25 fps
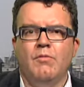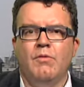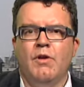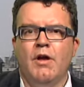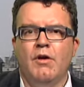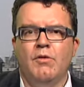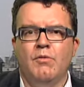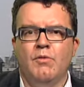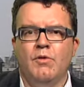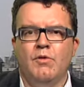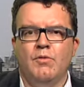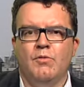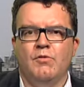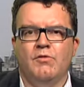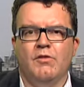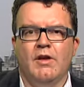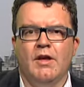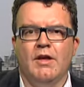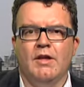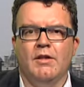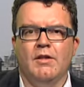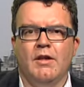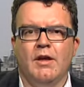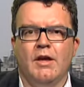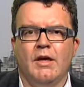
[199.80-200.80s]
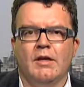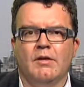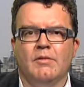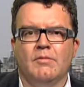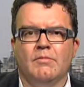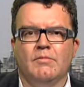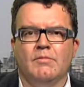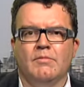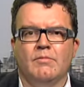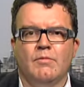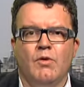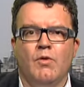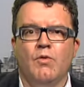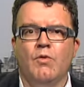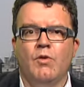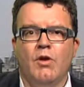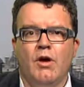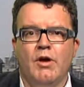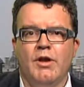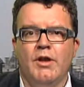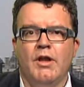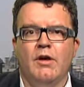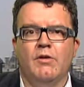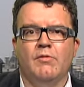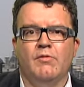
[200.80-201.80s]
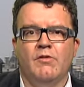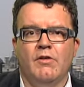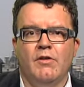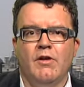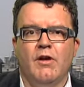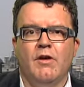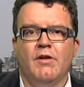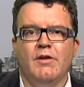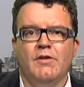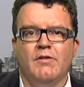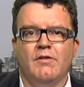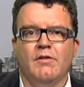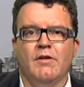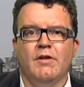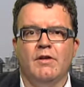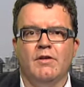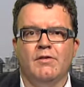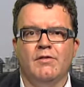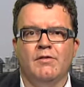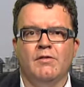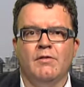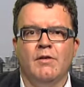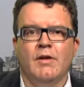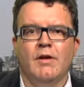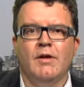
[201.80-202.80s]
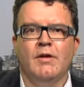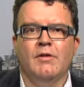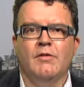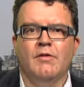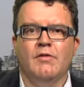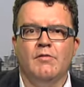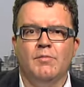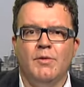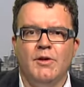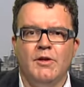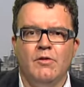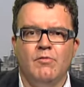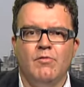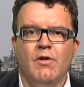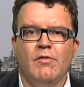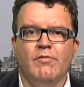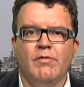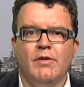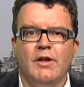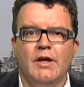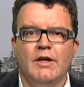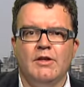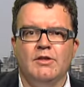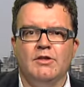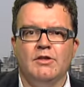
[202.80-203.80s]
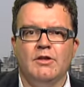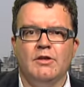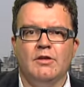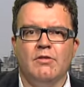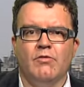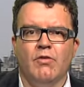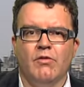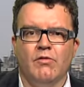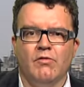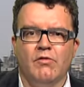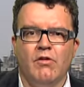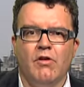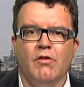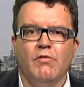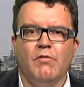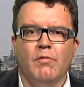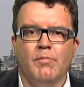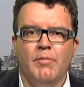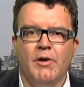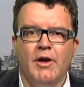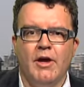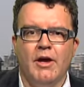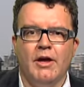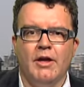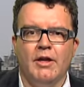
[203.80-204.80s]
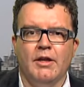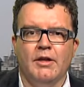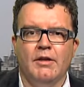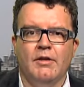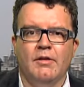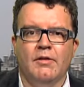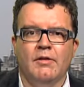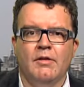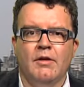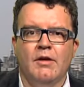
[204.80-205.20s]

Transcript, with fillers: know who's saying that. All I know tonight is there's been a revelation that Sarah Payne,